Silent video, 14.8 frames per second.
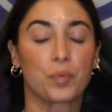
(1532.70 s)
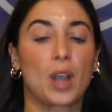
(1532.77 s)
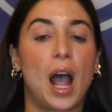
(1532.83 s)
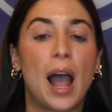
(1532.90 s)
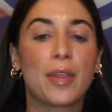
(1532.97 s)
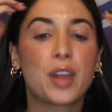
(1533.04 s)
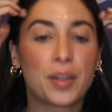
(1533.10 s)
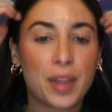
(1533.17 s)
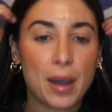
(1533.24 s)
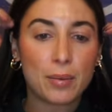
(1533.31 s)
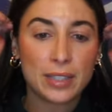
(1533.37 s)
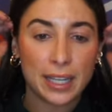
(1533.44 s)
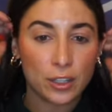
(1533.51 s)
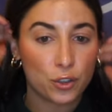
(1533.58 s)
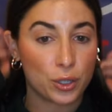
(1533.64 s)
I thought that
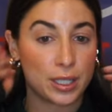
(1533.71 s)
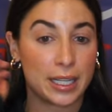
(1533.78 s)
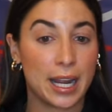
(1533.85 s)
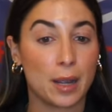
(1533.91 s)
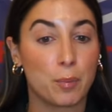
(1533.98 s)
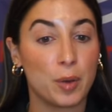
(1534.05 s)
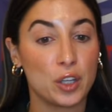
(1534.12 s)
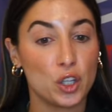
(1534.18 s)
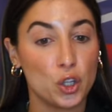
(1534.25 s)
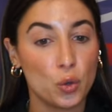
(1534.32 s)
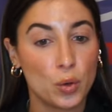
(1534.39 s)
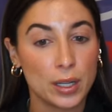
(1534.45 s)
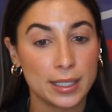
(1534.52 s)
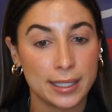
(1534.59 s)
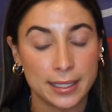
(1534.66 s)
was interesting, but you
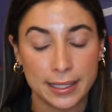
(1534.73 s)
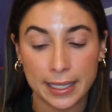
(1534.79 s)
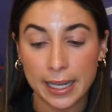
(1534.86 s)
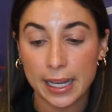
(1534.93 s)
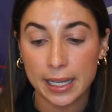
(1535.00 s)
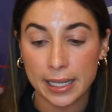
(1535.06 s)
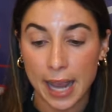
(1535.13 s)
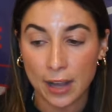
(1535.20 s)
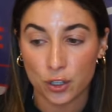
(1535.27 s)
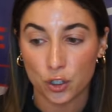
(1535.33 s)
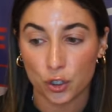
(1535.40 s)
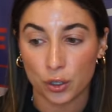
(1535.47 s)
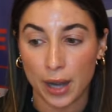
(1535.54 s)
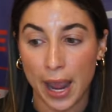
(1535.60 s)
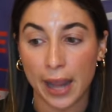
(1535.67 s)
could see
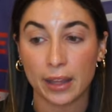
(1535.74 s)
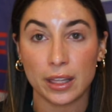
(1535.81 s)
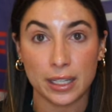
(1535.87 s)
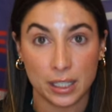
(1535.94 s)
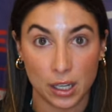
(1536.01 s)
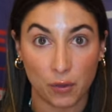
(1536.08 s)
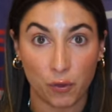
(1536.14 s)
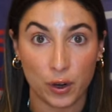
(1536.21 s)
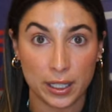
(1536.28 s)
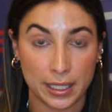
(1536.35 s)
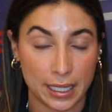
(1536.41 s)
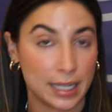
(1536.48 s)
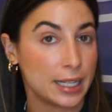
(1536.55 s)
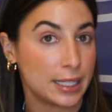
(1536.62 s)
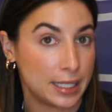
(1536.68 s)
yesterday the difference
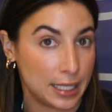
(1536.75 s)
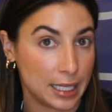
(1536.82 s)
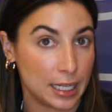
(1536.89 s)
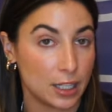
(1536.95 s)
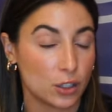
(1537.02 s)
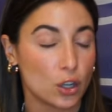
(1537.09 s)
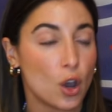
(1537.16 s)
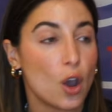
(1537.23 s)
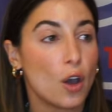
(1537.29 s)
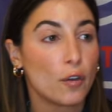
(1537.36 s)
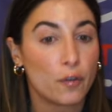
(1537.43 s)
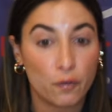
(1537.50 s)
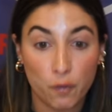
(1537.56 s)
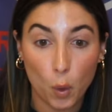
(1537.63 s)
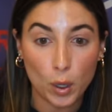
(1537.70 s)
in Aziz.
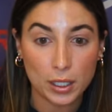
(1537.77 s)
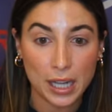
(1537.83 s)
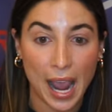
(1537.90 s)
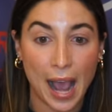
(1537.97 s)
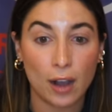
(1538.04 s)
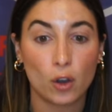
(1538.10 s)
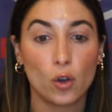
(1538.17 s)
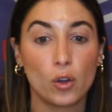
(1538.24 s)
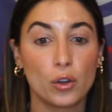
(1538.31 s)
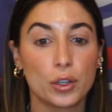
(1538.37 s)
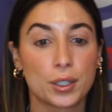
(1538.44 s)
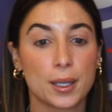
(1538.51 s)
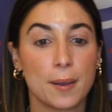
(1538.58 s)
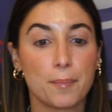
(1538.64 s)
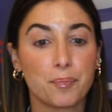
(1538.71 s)
4
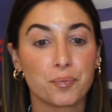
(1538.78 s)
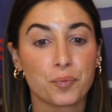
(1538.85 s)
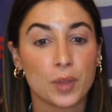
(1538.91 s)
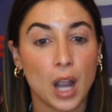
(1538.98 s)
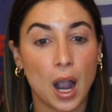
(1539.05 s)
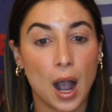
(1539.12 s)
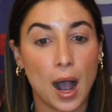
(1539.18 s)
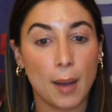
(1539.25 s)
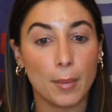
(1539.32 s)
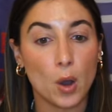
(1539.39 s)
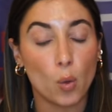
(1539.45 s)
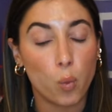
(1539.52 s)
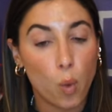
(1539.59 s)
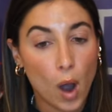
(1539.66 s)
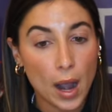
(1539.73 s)
tackles,
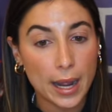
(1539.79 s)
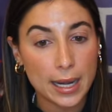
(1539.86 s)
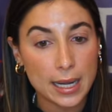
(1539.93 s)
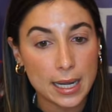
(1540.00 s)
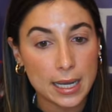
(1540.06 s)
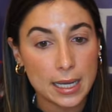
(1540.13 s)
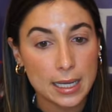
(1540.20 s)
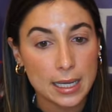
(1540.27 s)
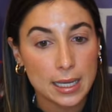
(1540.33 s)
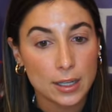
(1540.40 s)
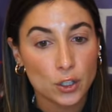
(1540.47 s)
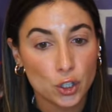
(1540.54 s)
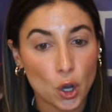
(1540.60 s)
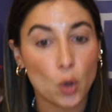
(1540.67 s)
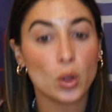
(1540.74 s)
1
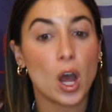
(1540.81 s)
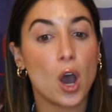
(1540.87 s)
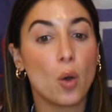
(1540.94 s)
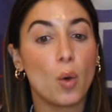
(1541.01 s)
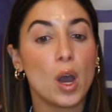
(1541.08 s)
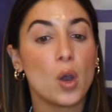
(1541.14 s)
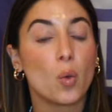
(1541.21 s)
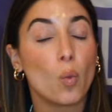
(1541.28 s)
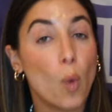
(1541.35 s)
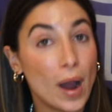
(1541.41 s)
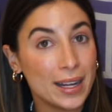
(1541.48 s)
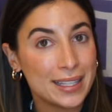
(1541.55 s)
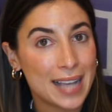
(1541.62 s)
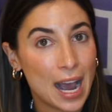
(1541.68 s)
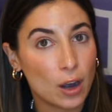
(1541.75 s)
solo,
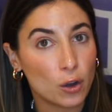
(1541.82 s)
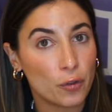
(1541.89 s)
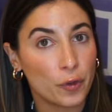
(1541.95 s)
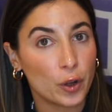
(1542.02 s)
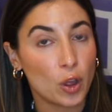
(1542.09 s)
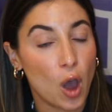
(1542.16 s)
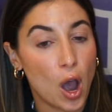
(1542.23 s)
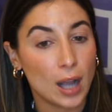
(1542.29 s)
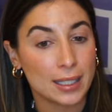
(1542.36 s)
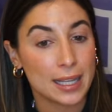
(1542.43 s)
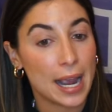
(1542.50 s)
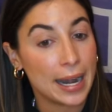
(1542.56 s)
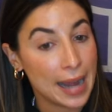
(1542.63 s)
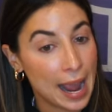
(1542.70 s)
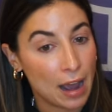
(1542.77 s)
1 tackle for loss,
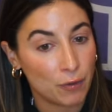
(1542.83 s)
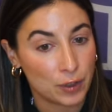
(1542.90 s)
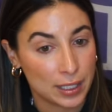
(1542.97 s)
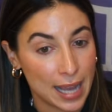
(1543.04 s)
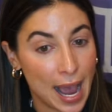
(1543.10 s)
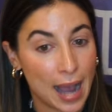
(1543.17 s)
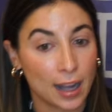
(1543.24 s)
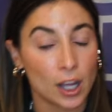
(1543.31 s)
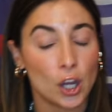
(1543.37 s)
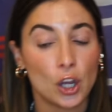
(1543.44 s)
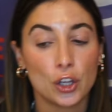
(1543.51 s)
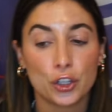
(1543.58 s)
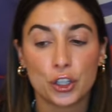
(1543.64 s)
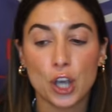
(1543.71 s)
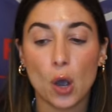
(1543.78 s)
and half a sack.
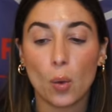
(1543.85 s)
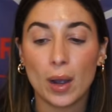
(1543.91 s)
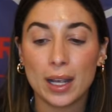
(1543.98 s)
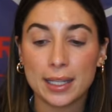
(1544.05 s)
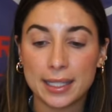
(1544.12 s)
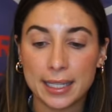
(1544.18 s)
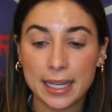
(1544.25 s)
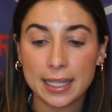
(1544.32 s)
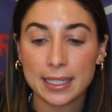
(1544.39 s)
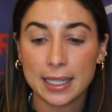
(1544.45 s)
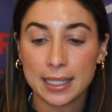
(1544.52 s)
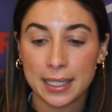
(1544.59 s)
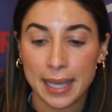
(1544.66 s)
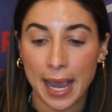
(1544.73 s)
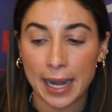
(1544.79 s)
So Aziz
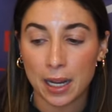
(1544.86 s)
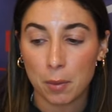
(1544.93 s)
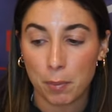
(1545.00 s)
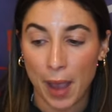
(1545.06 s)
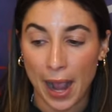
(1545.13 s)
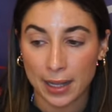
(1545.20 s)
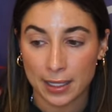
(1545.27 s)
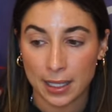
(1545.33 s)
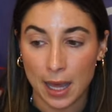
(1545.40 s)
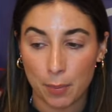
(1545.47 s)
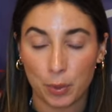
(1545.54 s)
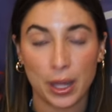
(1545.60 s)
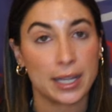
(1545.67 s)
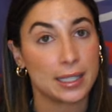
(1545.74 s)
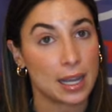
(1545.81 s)
is getting back to that
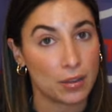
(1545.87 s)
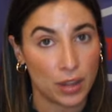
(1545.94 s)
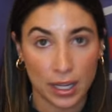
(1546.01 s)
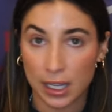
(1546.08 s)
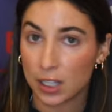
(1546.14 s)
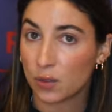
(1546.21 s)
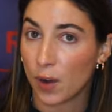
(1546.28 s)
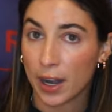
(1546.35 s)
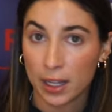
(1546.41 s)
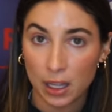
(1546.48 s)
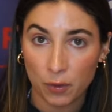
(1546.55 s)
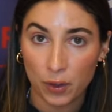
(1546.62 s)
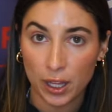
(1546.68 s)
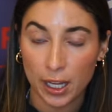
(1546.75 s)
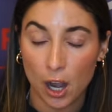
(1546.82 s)
place. I think he's finally
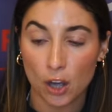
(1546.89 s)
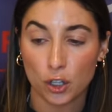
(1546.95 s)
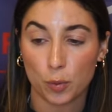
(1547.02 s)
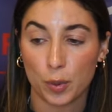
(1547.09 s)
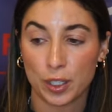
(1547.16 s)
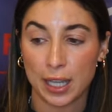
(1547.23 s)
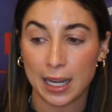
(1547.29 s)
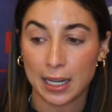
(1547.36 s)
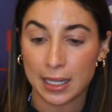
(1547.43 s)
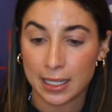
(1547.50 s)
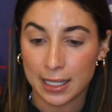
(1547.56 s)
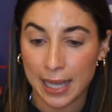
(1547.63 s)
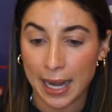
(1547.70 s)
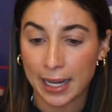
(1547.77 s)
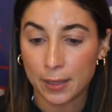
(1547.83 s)
feeling 100%, and he's
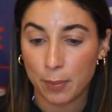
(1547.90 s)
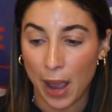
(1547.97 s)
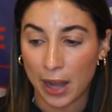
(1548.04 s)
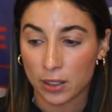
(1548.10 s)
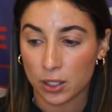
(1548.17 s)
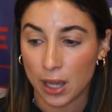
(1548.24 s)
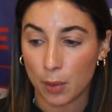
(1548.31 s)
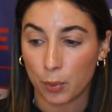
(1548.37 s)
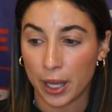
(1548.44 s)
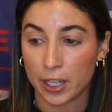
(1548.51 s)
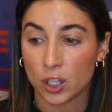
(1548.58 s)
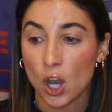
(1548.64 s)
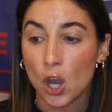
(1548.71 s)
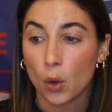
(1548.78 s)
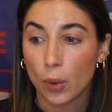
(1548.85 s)
getting back to that
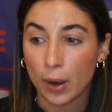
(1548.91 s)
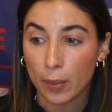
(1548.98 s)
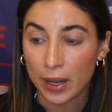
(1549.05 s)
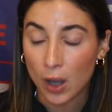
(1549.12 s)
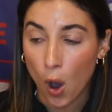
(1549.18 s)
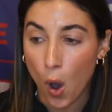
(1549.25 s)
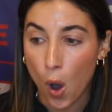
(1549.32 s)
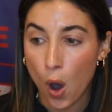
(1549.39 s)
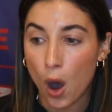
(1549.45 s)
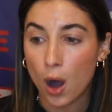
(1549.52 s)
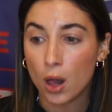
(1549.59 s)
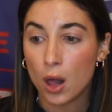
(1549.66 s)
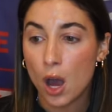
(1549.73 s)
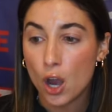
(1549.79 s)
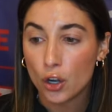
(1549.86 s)
place where we
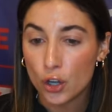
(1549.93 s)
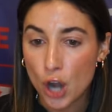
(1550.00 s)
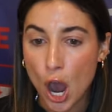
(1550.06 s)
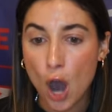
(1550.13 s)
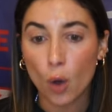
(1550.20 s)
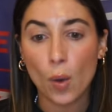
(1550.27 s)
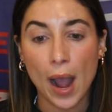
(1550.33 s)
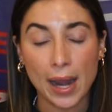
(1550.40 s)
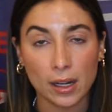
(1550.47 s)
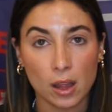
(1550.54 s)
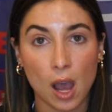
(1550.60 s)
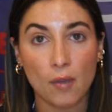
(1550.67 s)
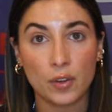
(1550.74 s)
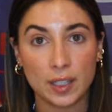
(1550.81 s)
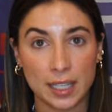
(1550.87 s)
all know and
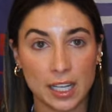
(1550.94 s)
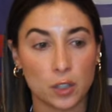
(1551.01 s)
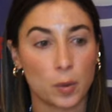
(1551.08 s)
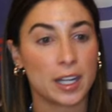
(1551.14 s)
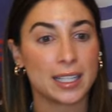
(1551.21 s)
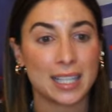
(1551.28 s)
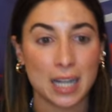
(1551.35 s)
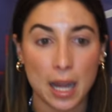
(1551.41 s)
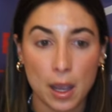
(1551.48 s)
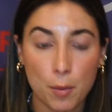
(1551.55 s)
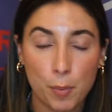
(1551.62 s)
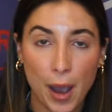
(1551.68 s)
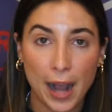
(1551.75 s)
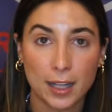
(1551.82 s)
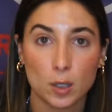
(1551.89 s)
love Aziz, where he's an
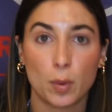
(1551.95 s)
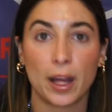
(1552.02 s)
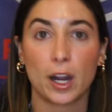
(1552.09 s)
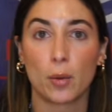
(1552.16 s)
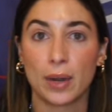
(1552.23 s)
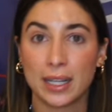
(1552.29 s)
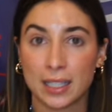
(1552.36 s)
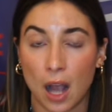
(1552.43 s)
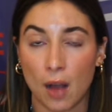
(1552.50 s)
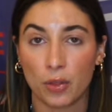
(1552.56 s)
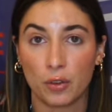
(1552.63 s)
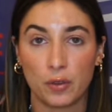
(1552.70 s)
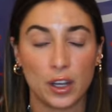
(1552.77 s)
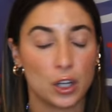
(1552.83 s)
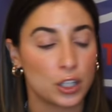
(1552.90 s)
impact player when he's on the
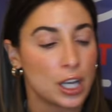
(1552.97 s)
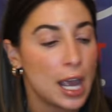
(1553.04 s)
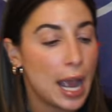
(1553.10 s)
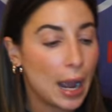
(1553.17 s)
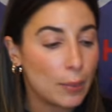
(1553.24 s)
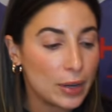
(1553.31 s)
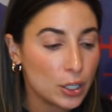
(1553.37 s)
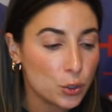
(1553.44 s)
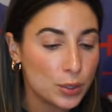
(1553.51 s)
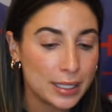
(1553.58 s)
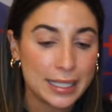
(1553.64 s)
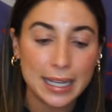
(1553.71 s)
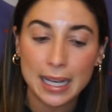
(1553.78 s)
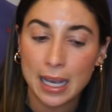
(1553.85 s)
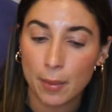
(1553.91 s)
field. And when you
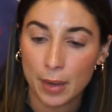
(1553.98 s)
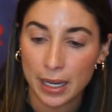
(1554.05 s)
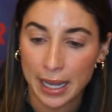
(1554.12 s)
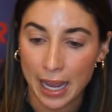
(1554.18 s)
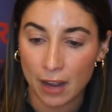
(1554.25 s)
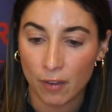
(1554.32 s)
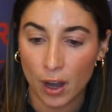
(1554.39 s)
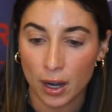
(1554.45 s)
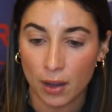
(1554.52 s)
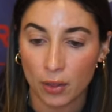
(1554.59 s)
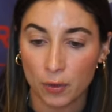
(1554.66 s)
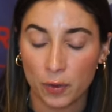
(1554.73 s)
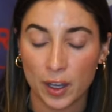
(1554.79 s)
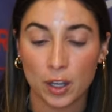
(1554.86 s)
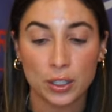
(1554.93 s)
see him and Kayvon on the
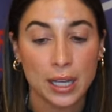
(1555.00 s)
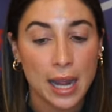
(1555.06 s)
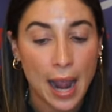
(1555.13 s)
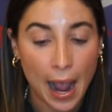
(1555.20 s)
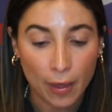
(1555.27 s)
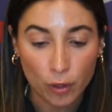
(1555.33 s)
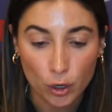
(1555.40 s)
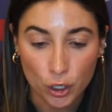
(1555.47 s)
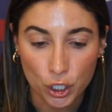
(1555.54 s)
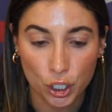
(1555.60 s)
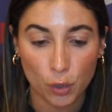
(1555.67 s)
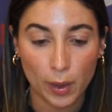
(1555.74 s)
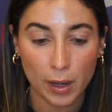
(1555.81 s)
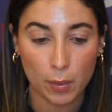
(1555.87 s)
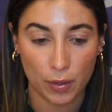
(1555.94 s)
field, and they're
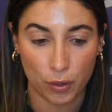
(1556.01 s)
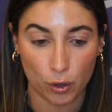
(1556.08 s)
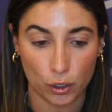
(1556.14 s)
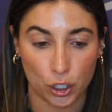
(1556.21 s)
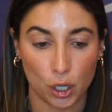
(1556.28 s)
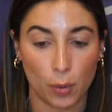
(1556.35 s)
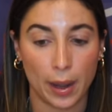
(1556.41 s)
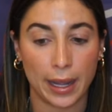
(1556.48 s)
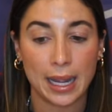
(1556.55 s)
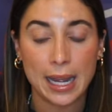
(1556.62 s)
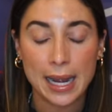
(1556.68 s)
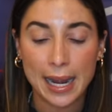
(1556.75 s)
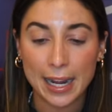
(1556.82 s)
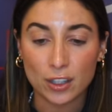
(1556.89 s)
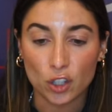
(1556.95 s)
doing what they're doing,
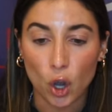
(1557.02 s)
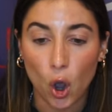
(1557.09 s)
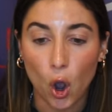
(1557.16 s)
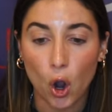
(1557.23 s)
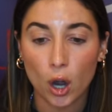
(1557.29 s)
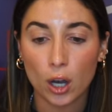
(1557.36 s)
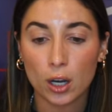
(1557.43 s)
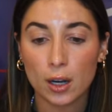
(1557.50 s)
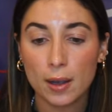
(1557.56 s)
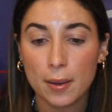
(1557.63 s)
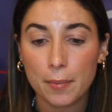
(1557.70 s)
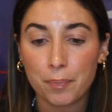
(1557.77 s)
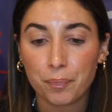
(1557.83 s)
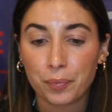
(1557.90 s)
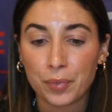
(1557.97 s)
it's hard
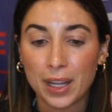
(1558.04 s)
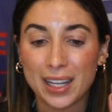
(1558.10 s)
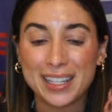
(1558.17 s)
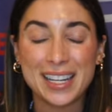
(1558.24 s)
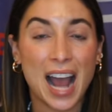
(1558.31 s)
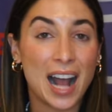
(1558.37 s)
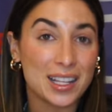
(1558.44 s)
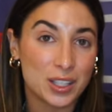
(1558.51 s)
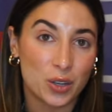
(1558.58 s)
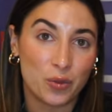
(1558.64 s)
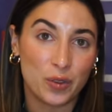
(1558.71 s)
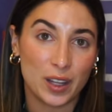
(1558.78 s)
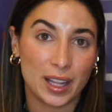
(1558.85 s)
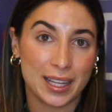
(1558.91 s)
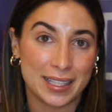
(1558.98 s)
not to
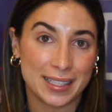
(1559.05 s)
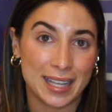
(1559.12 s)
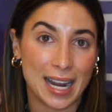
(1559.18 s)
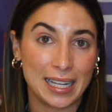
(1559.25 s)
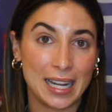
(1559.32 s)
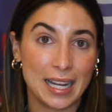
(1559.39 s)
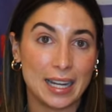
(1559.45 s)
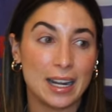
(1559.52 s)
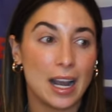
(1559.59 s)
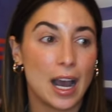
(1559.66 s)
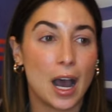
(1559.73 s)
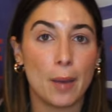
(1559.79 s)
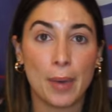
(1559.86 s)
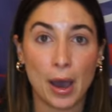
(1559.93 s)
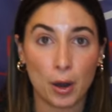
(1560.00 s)
feel excited
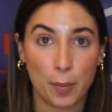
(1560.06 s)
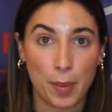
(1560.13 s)
about a